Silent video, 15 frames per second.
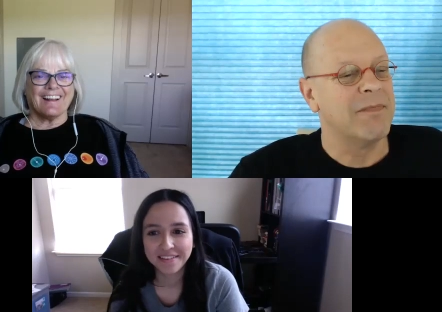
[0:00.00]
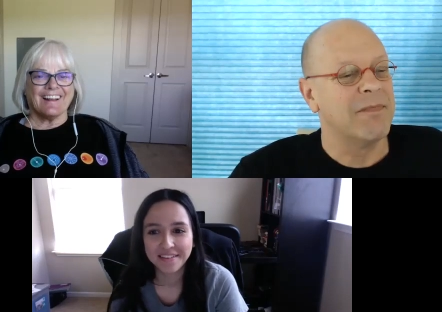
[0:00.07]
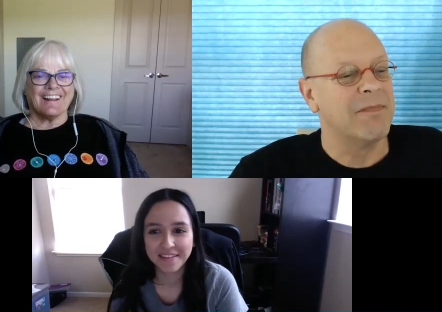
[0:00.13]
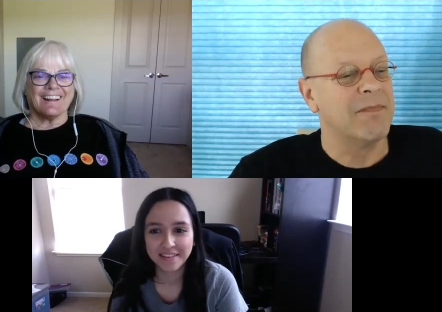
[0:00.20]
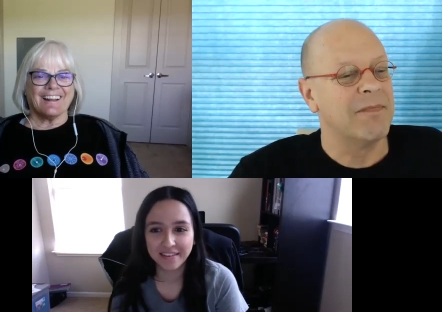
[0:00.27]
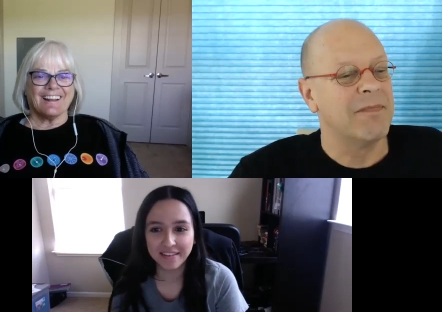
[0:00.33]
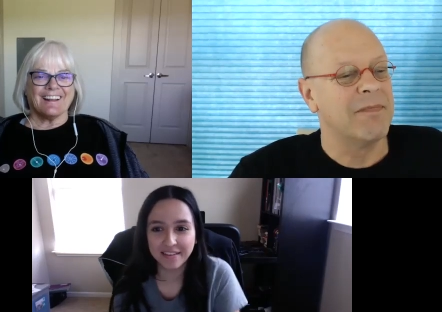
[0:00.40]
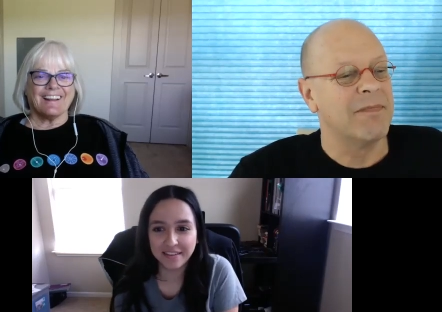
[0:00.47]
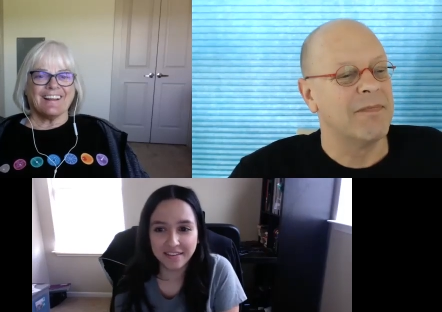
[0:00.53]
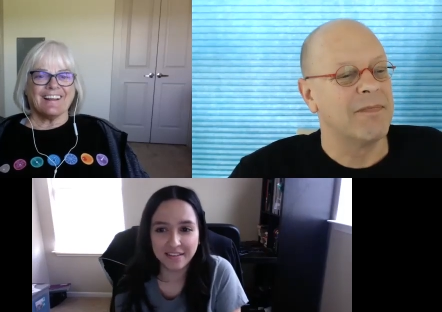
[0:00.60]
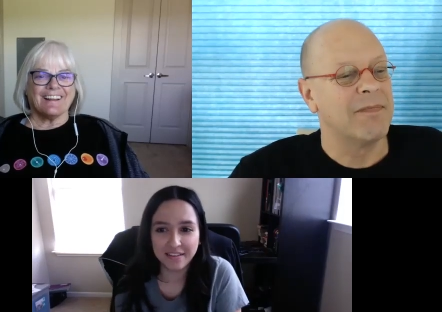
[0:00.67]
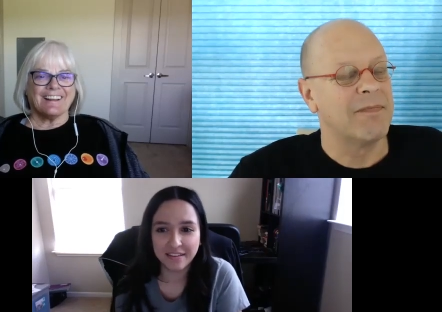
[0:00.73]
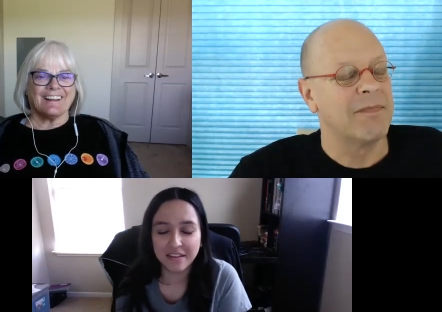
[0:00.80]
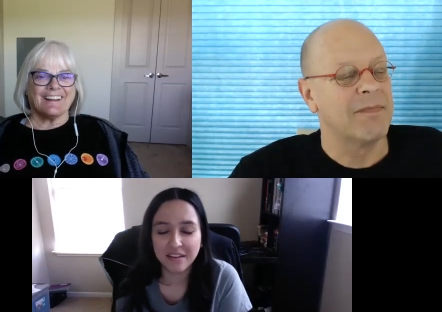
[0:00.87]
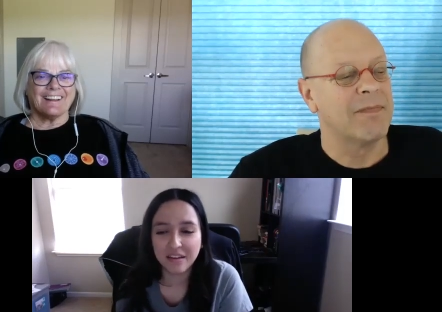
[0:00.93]

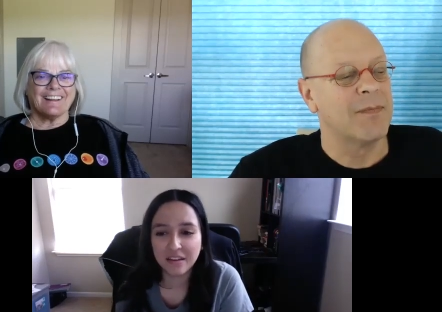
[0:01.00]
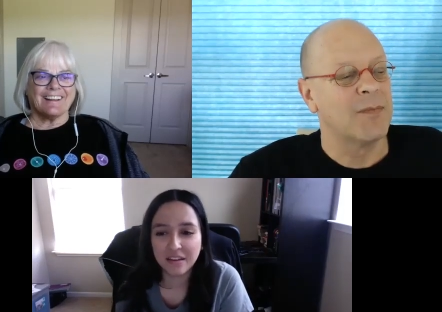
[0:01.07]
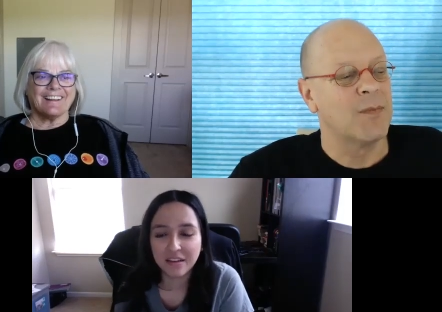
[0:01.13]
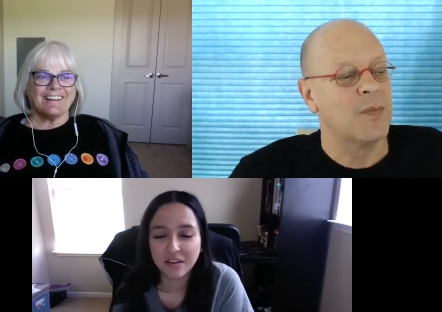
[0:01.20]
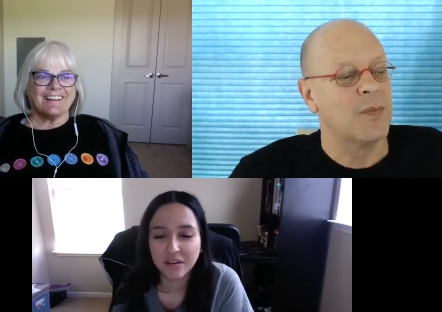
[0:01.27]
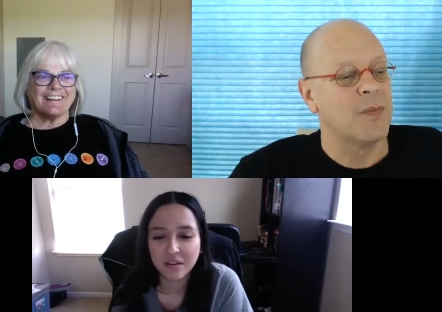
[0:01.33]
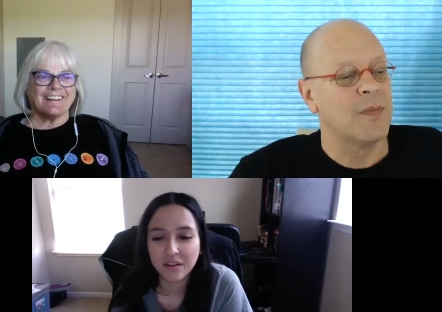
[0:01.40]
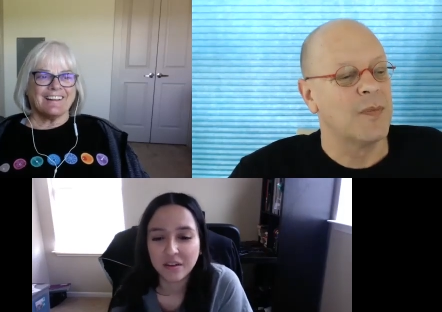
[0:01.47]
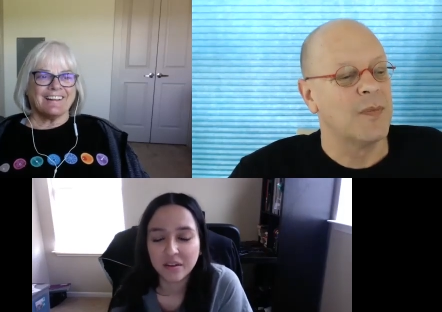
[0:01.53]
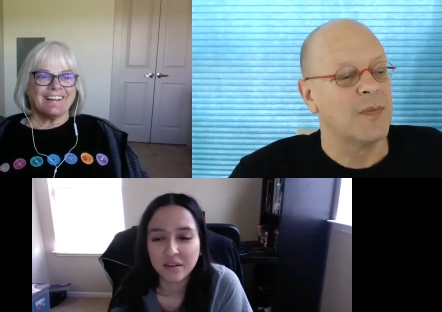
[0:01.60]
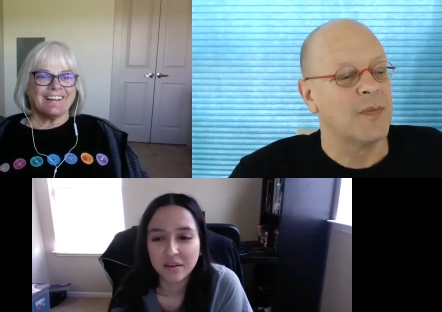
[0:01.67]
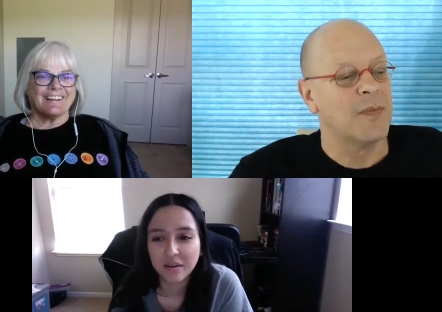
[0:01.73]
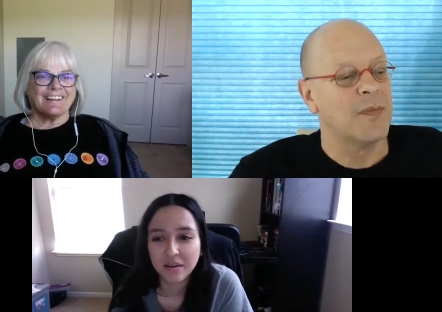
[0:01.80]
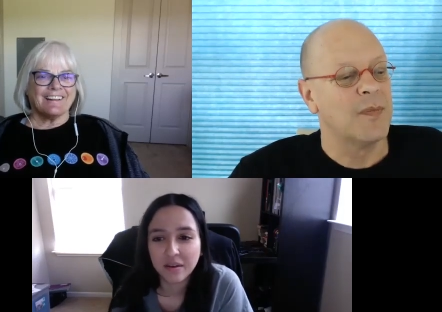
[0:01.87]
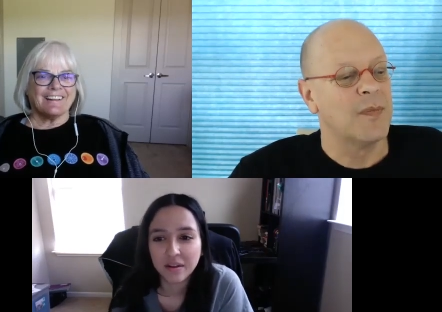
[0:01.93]

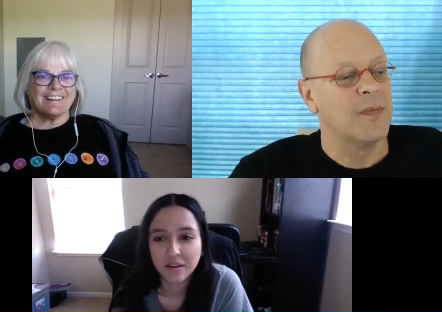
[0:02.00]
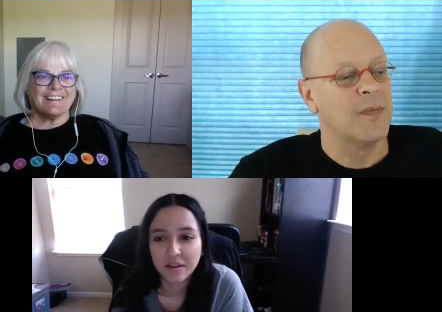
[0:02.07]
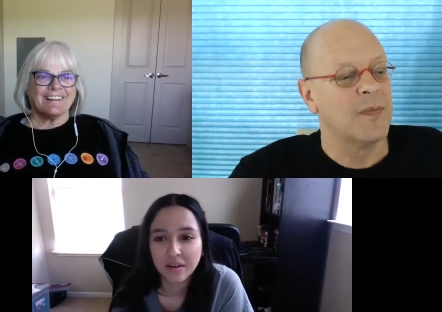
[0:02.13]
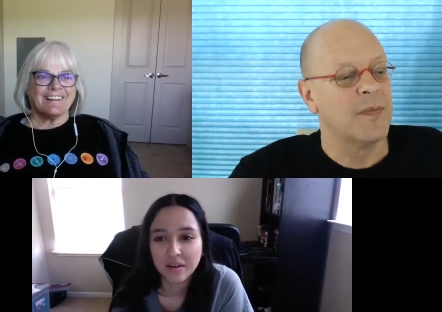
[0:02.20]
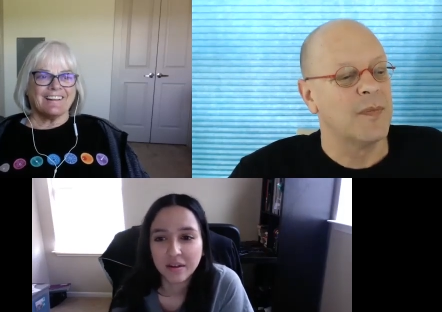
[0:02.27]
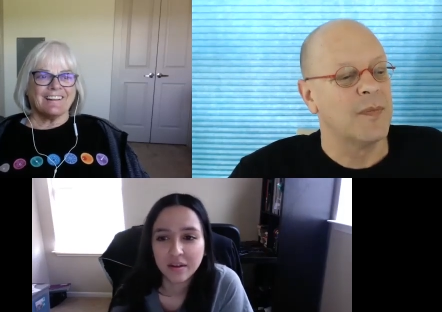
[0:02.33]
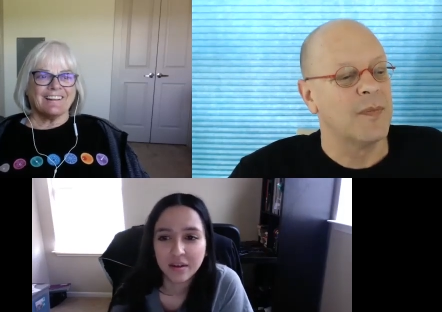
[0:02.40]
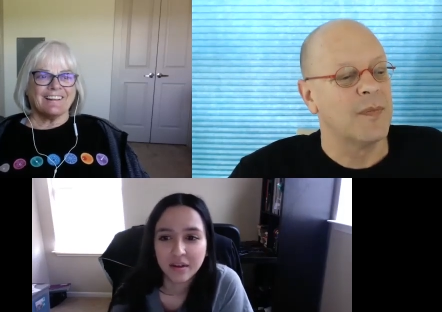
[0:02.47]
(silence)